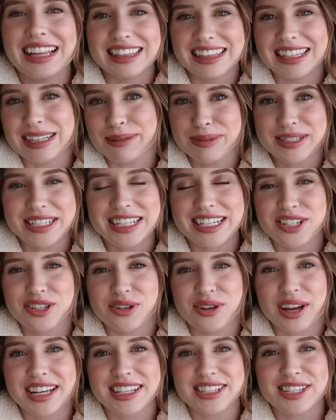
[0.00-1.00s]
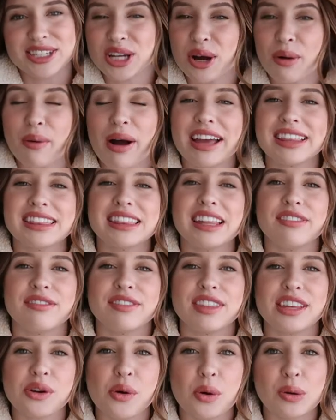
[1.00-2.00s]
lipsticks. You guys know I
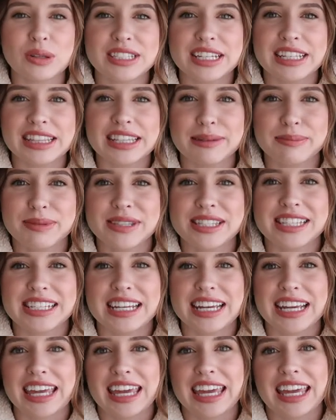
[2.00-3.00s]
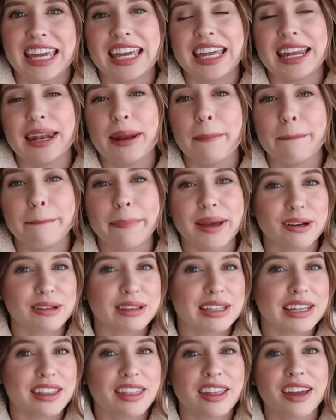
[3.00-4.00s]
love the Ulta lipstick in
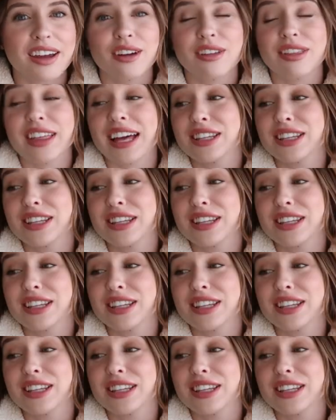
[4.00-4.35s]
Barely There.